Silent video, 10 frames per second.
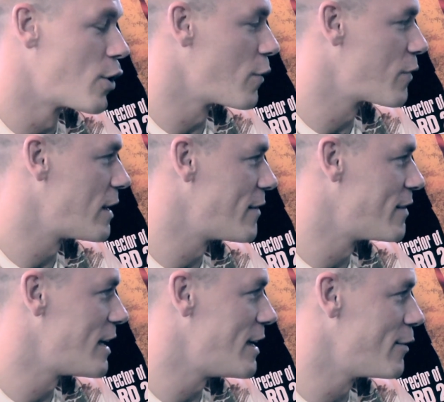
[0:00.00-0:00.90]
girlfriend
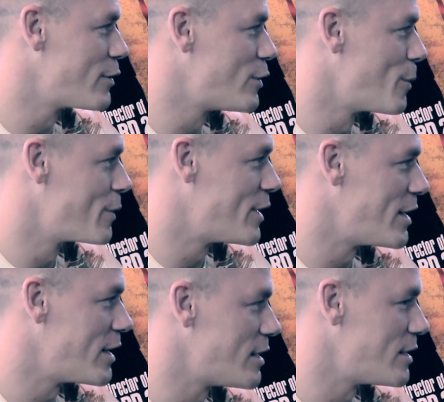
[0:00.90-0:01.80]
of the evil super
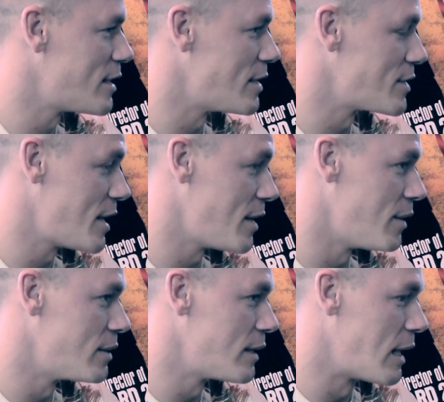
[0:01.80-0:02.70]
genius is
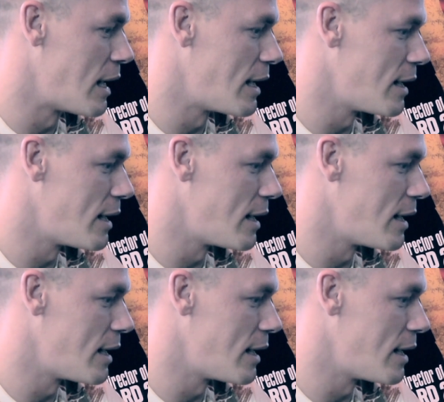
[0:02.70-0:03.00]
killed, and